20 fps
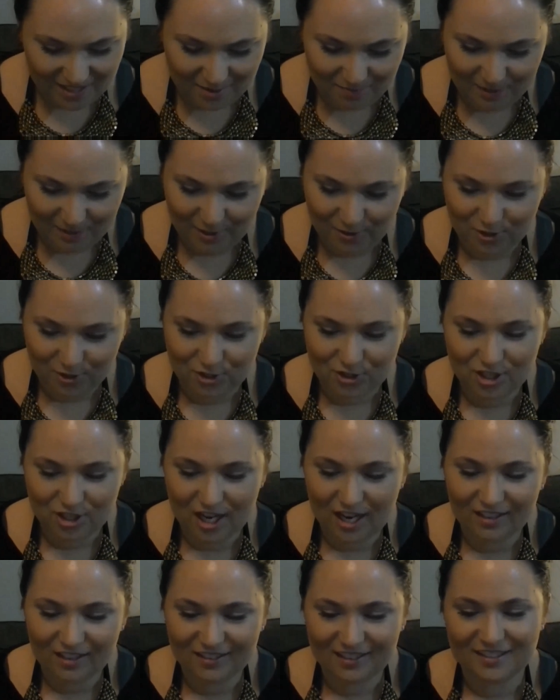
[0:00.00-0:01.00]
because
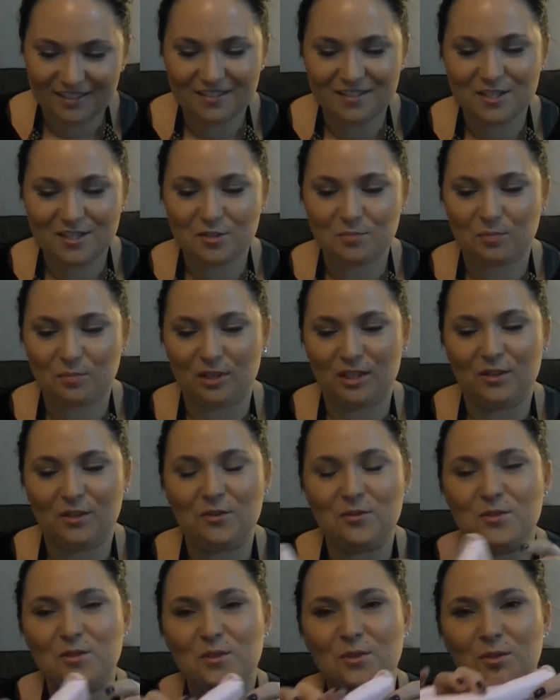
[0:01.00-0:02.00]
Charlie and
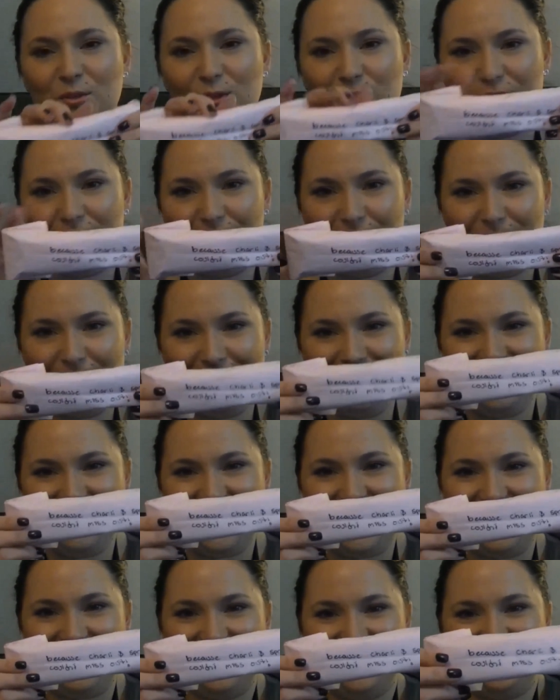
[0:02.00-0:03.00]
Sprinkles couldn't miss
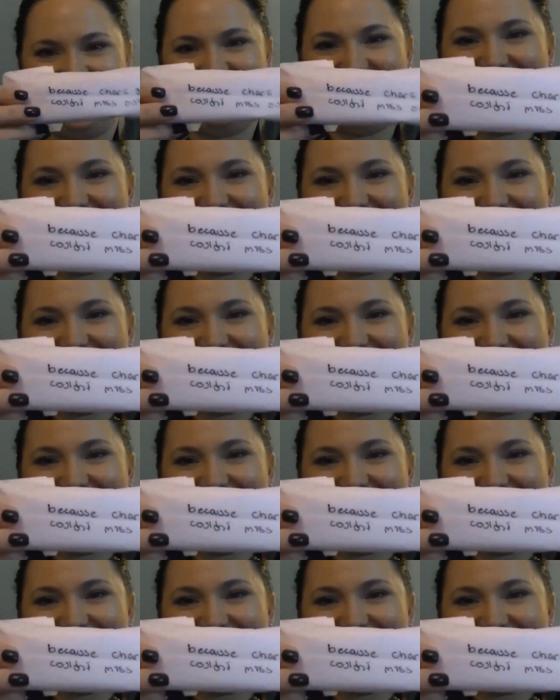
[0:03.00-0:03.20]
out.